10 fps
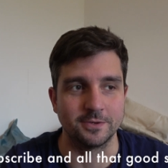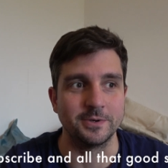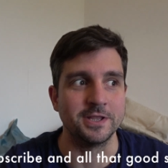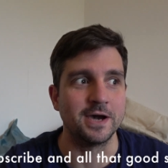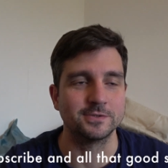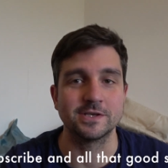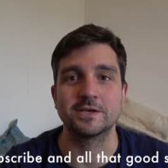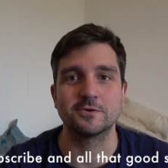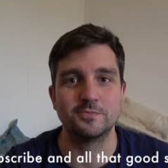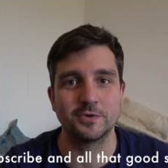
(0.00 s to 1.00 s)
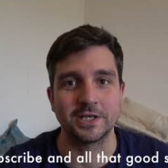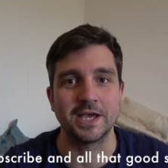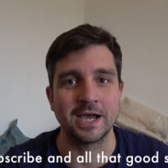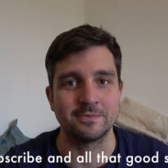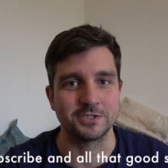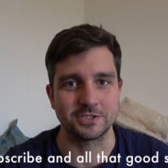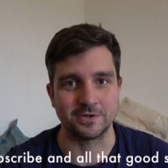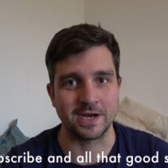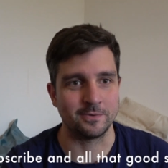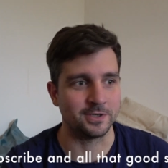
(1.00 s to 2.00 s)
I mean, that was like complete amateur
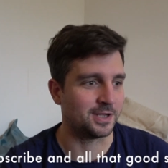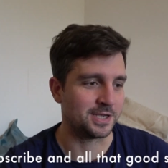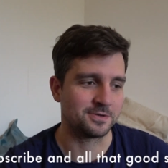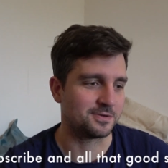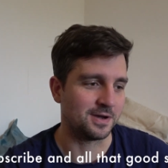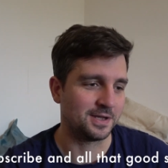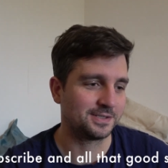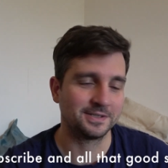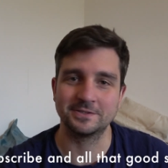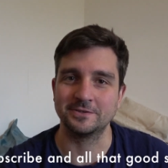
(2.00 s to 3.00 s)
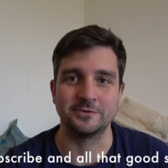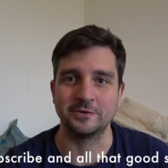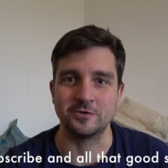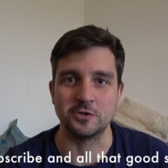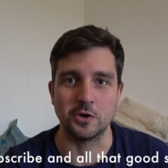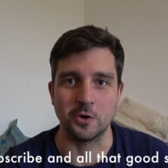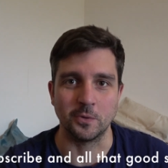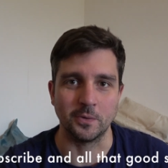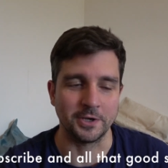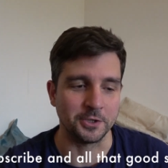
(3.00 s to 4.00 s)
hour. Like, I don't even know I